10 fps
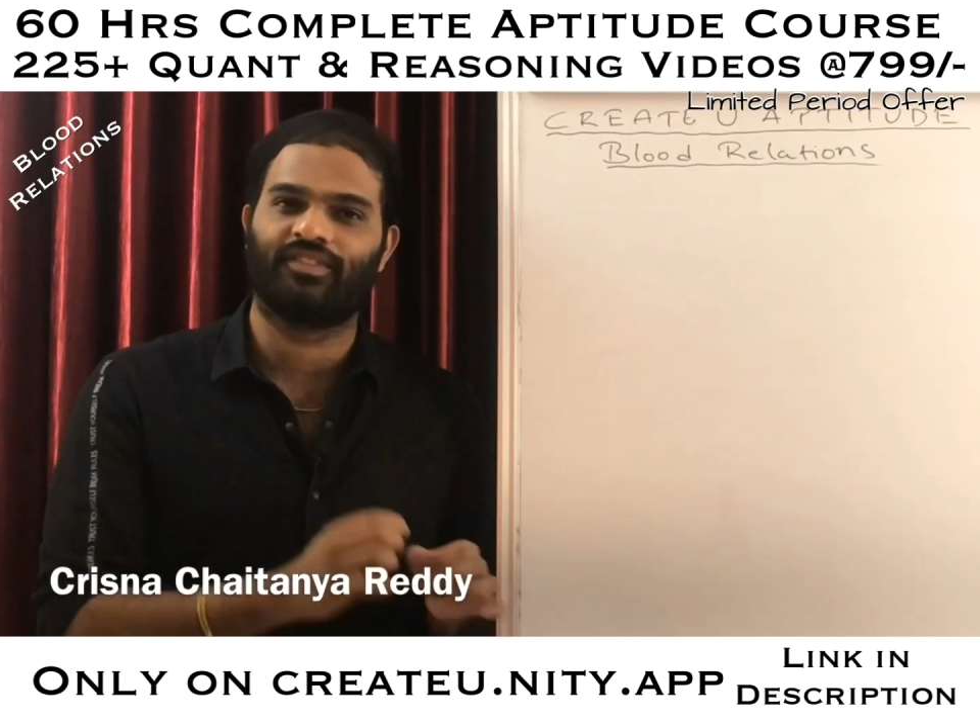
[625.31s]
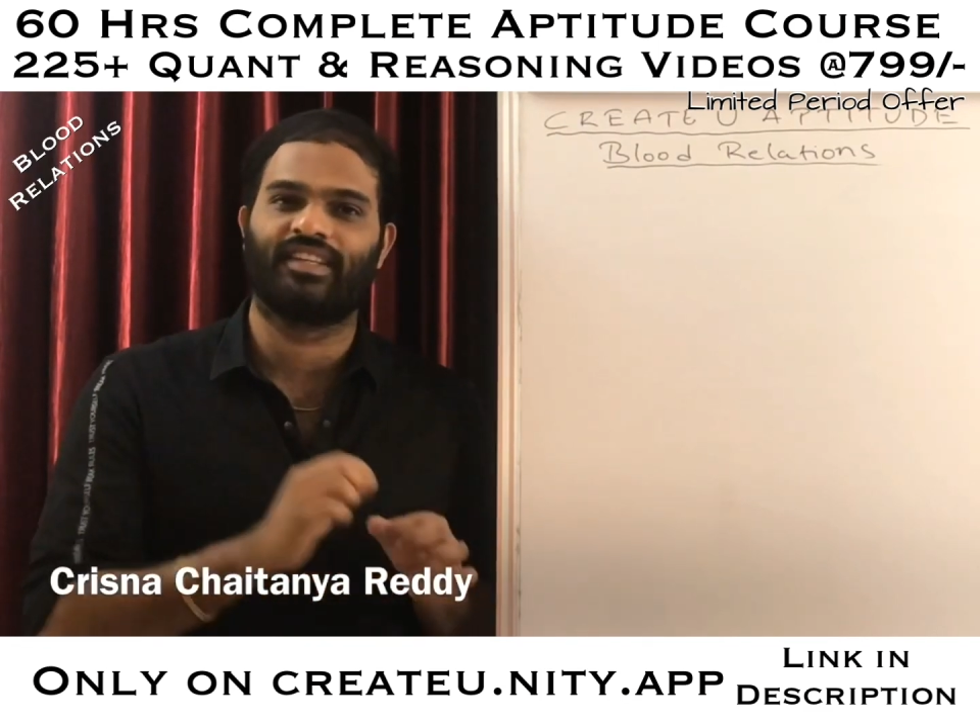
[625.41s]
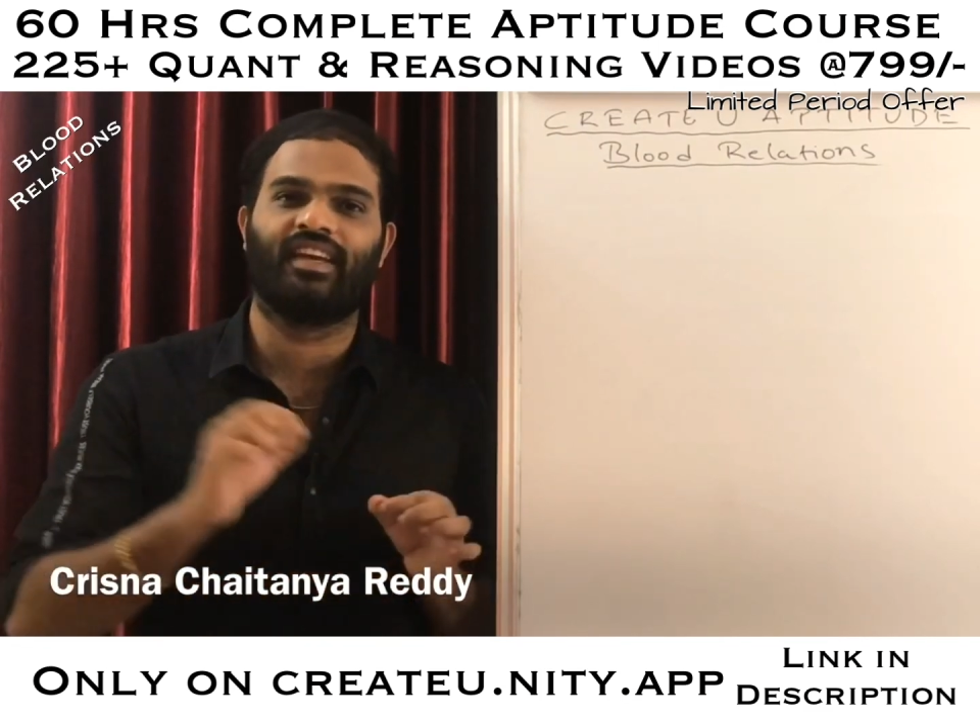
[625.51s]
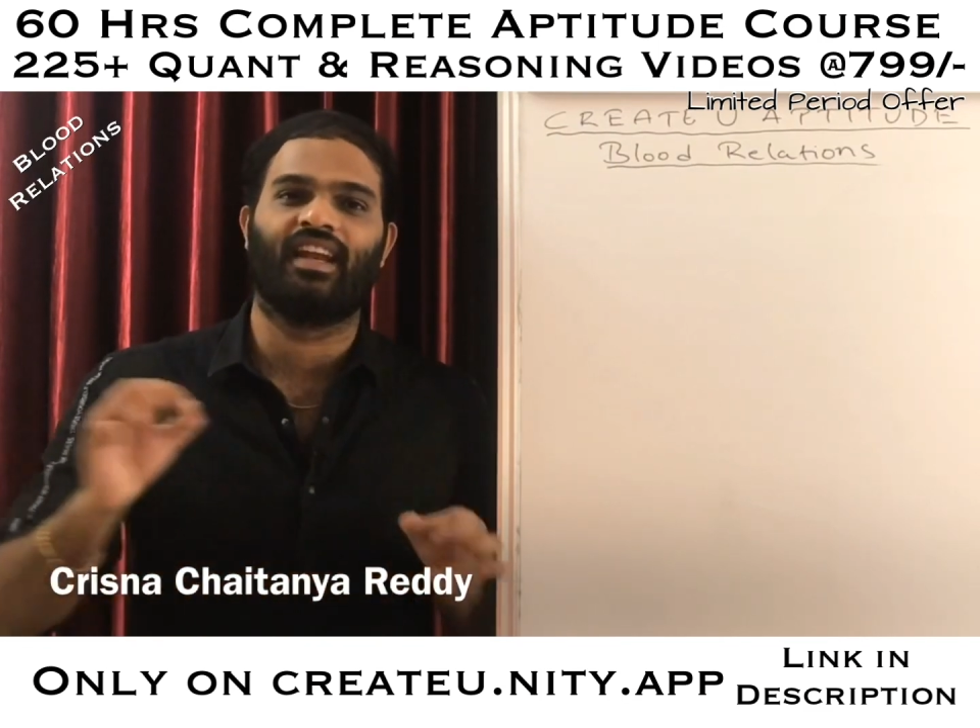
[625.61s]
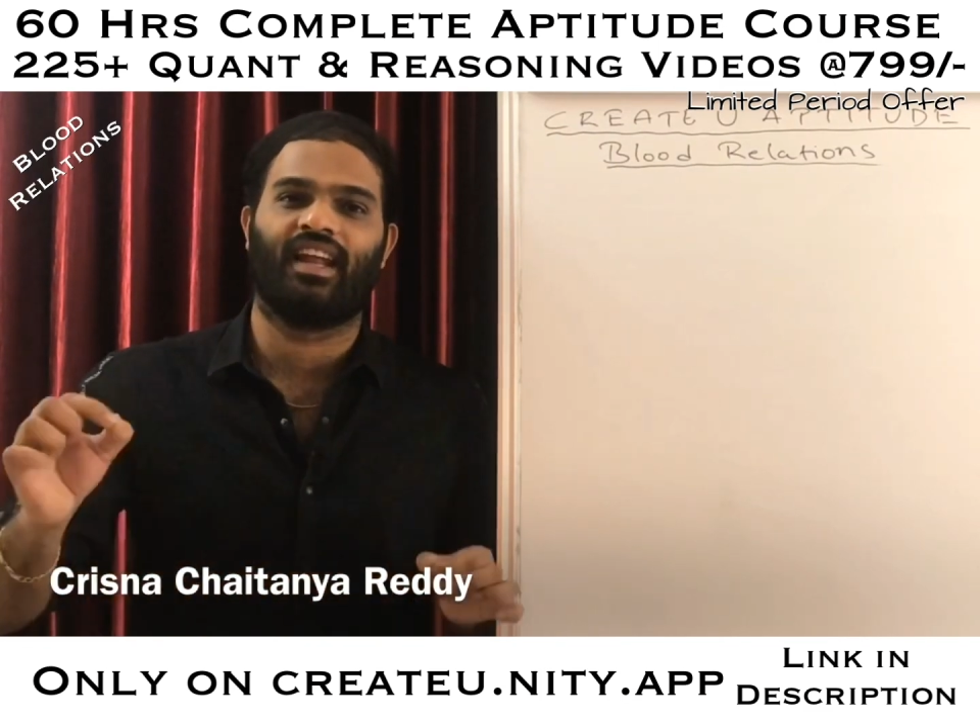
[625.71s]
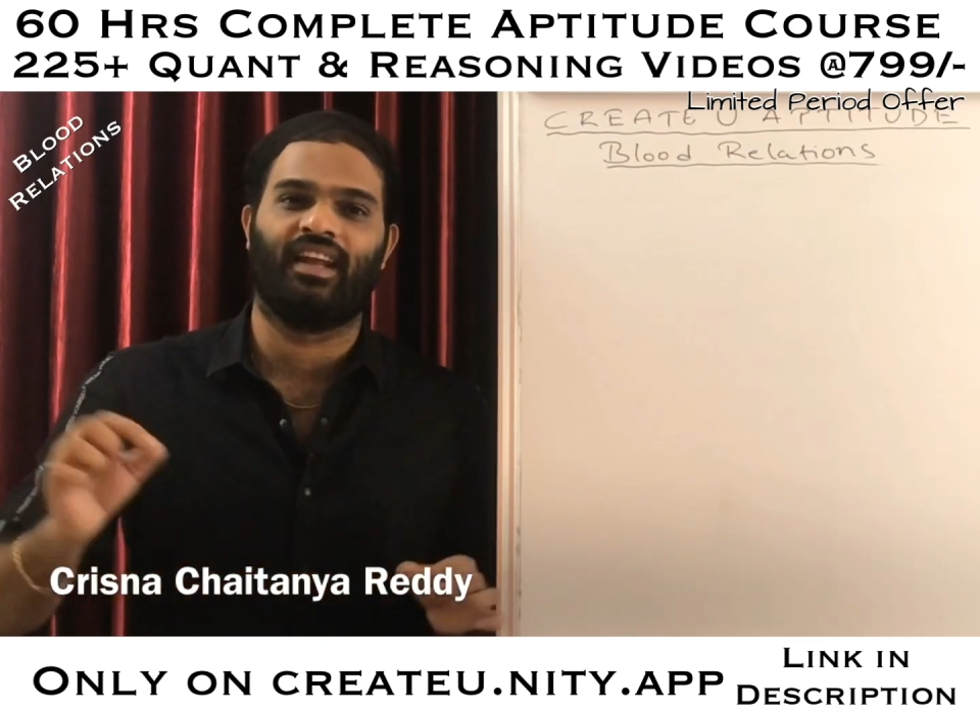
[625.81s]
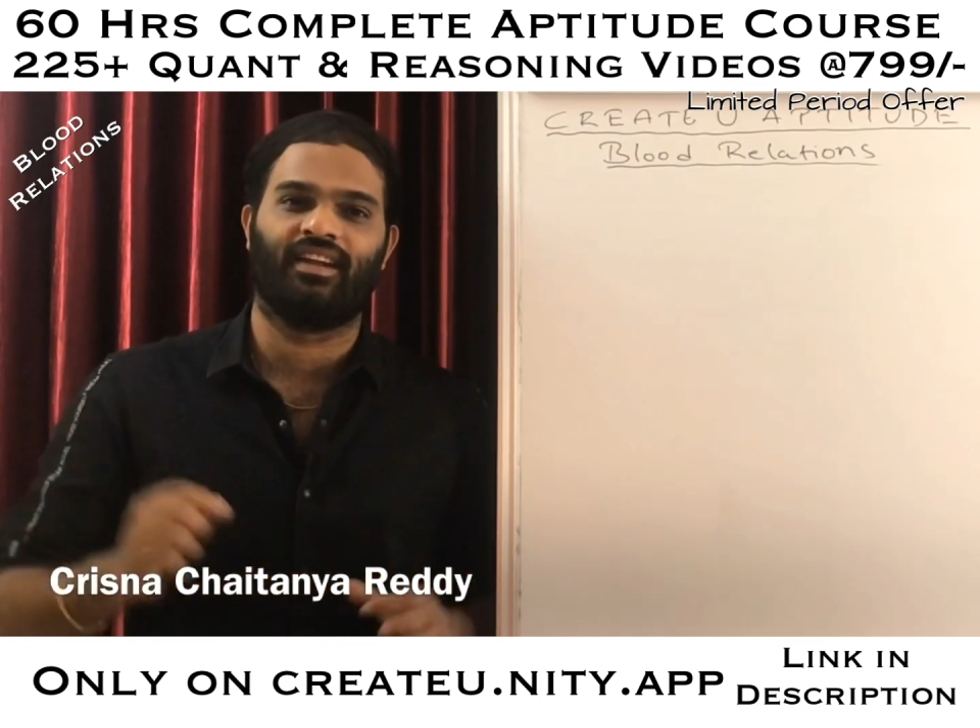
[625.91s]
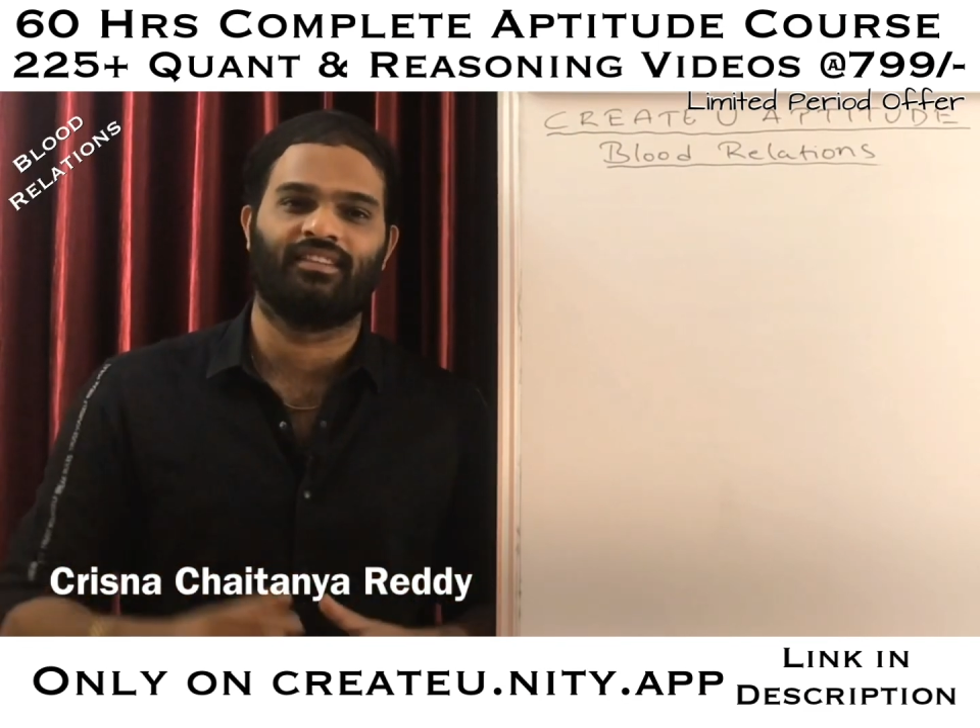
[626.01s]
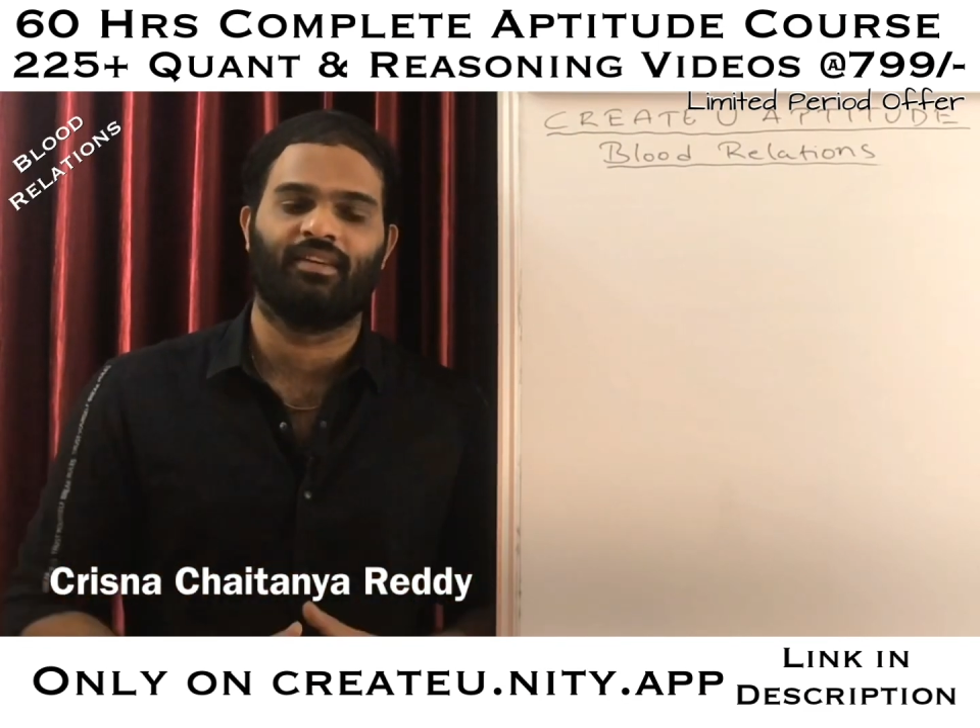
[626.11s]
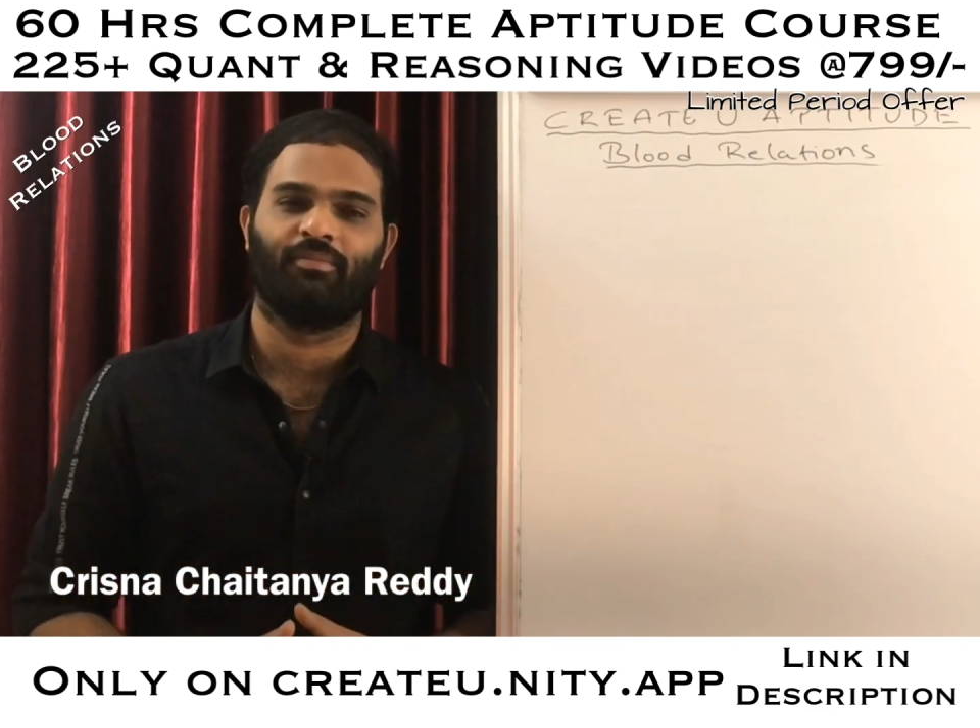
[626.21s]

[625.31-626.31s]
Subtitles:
single liners.